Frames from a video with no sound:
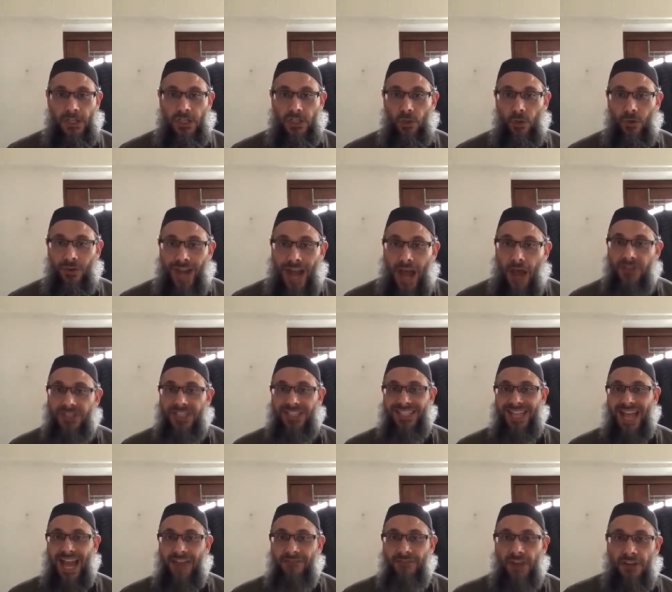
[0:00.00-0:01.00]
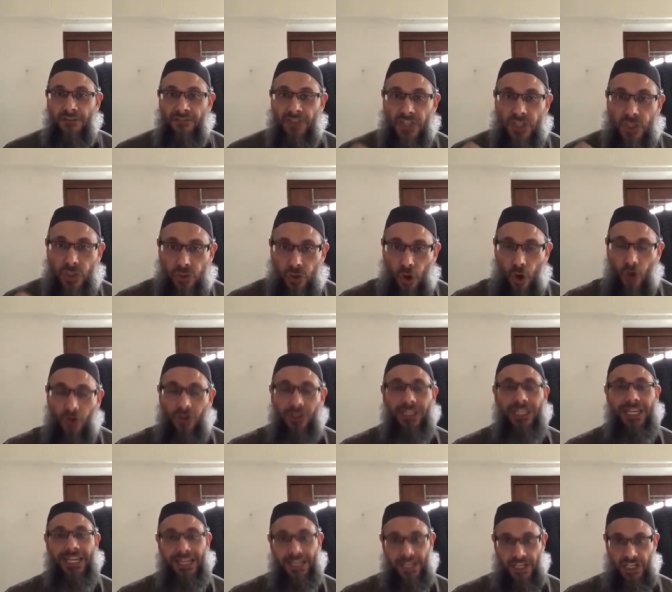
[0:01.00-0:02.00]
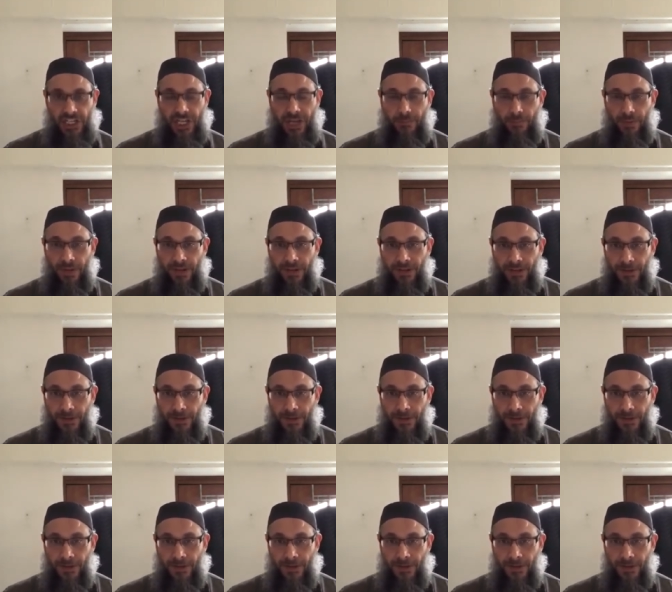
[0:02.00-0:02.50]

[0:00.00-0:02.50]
So now's the time for strong leadership.